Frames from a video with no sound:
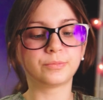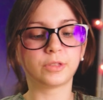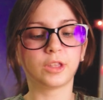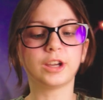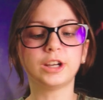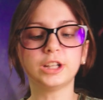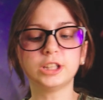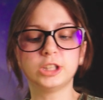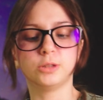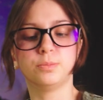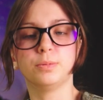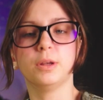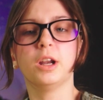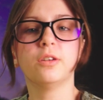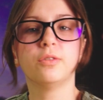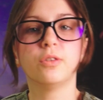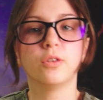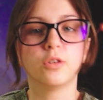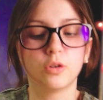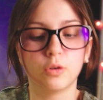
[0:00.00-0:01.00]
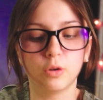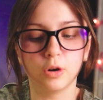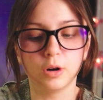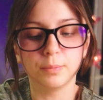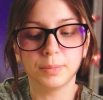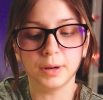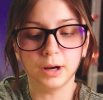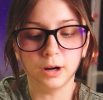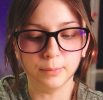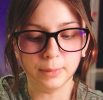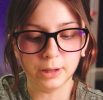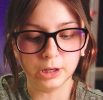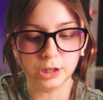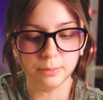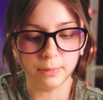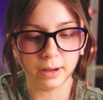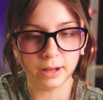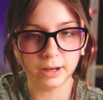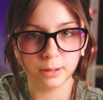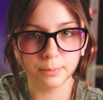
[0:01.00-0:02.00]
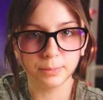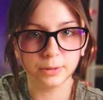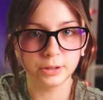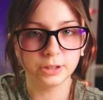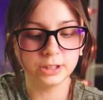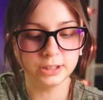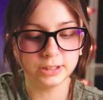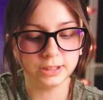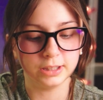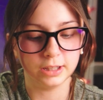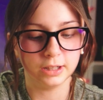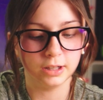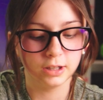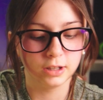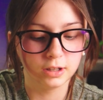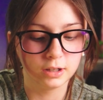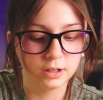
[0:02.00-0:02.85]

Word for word: Look at this beautiful corn pyramid. You might not be able to see it.